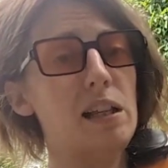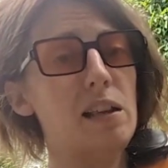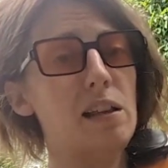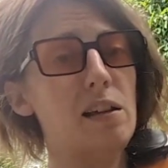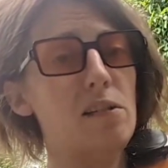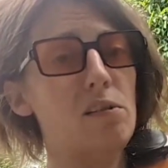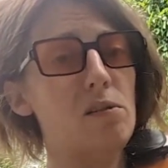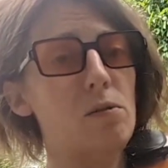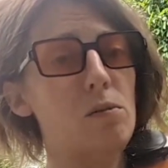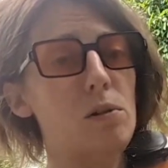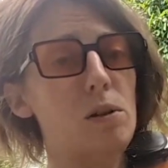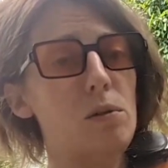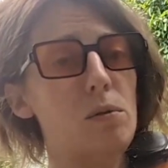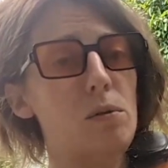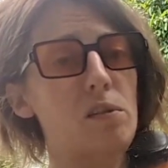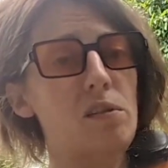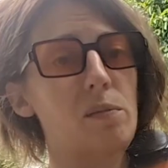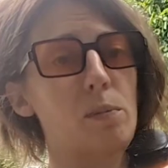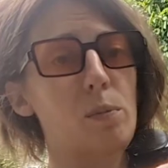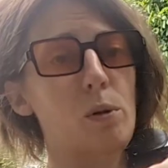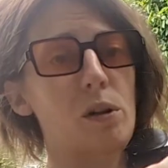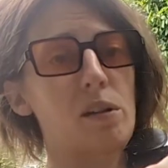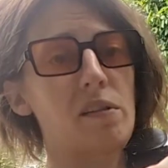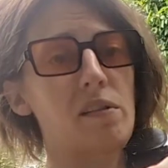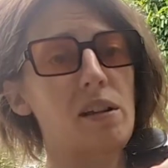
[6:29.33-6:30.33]
That's all I want to
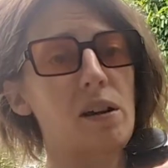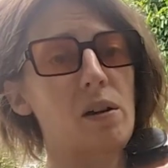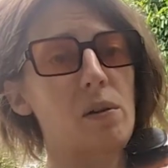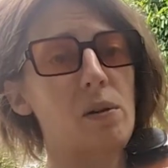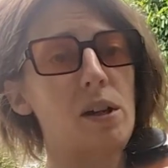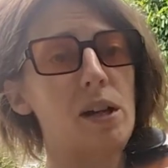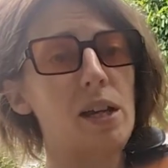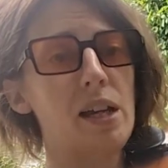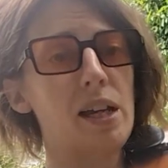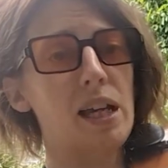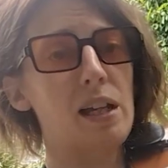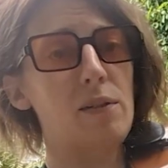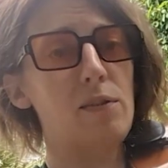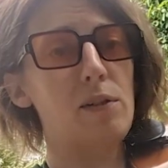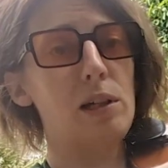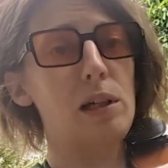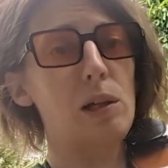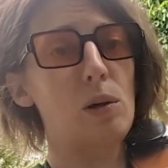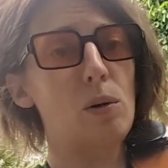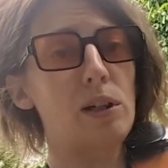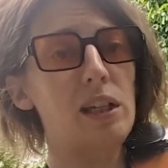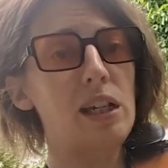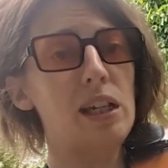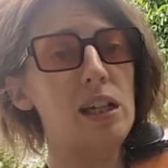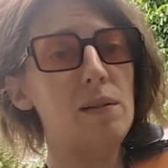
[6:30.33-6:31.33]
point out. If you
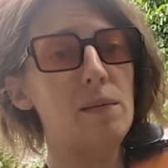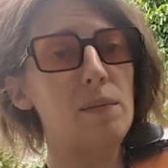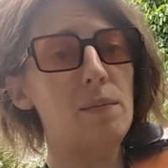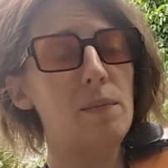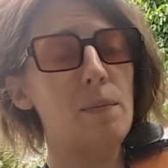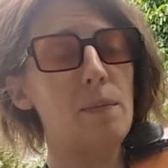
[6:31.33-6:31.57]
lock it,